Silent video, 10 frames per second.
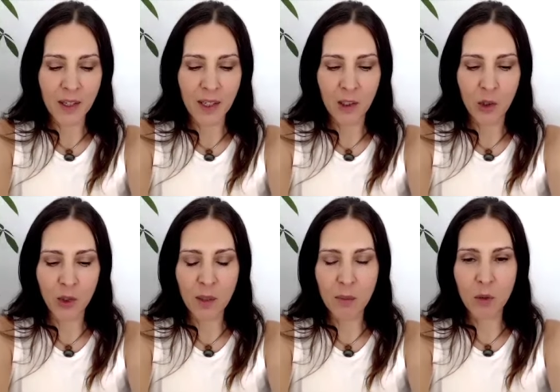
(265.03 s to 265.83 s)
in
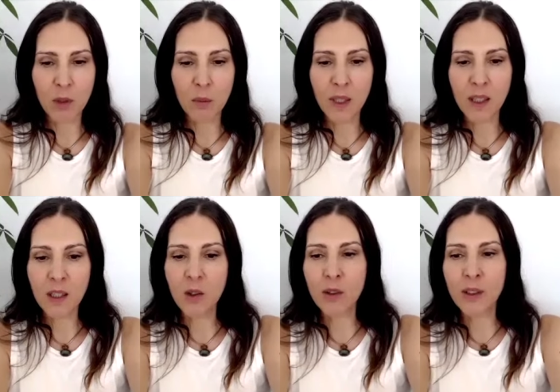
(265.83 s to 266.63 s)
agreement with me
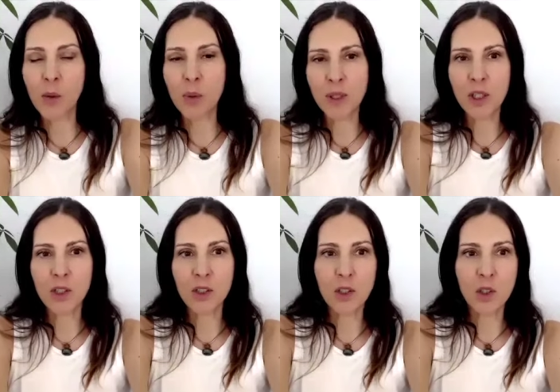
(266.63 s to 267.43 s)
or in
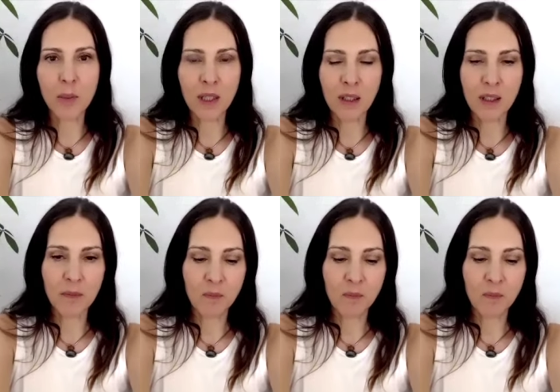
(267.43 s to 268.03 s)
opposition to me.